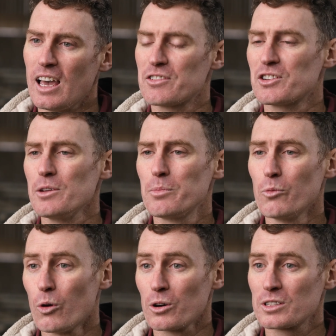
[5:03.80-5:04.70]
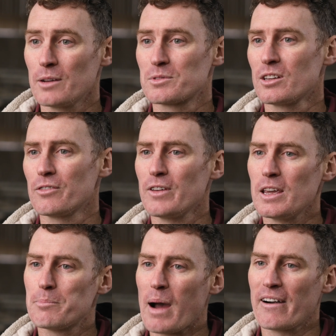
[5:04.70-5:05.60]
If she walks up to the
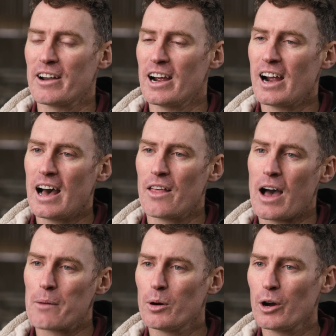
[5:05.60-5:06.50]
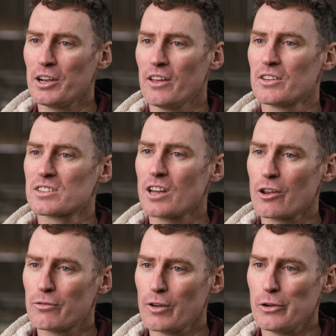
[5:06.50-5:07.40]
feed barrier at that point and there's
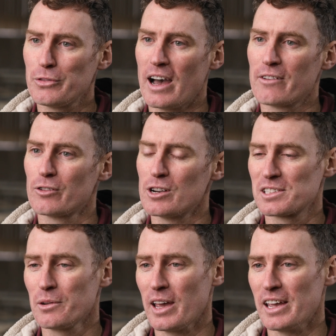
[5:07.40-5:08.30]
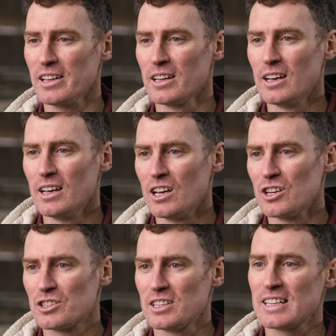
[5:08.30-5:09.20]
no food there for her to eat,
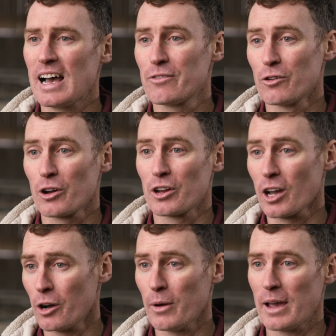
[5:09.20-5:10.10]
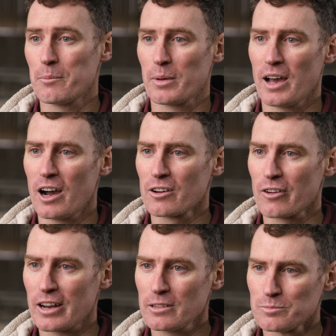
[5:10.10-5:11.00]
she's therefore going to go away and be
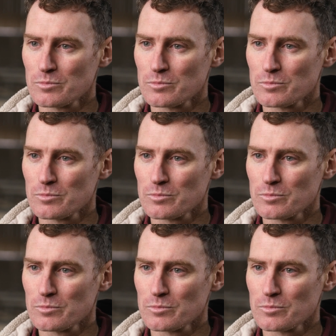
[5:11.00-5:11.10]
hungry.